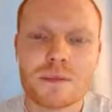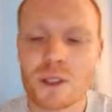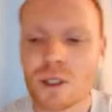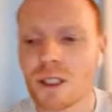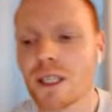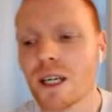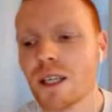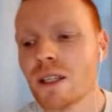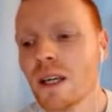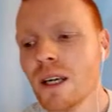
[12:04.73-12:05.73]
Oh, you
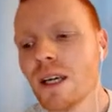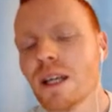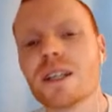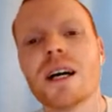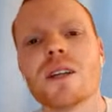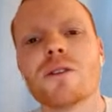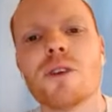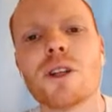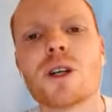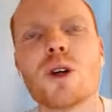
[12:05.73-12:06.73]
can. And Carl,
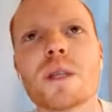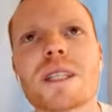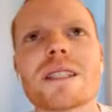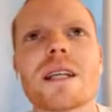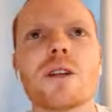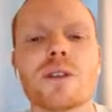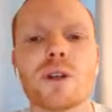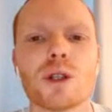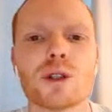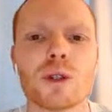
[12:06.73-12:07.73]
for the club itself and
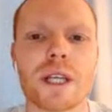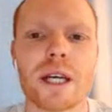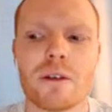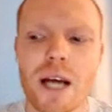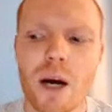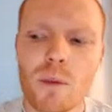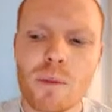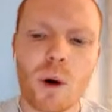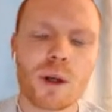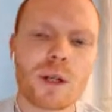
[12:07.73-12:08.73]
also the area, how
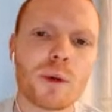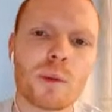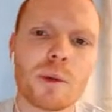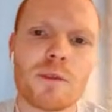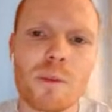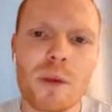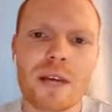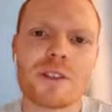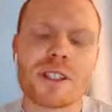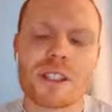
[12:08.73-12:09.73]
important it would be for
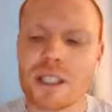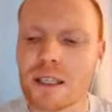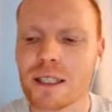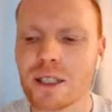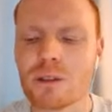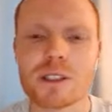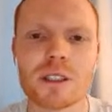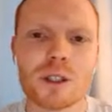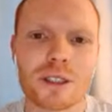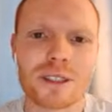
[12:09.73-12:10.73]
Blythe to stay in that league?
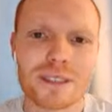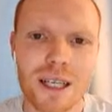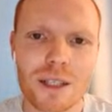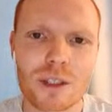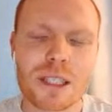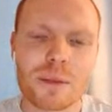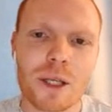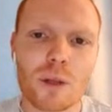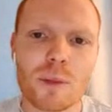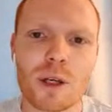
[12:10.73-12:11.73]
Obviously, looking at Darlow slipping
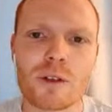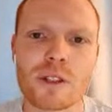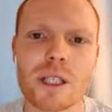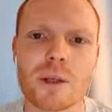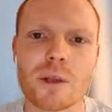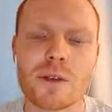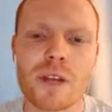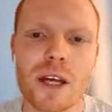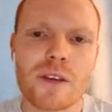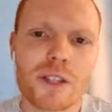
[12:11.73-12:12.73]
out of the playoffs now with
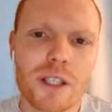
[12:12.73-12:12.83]
that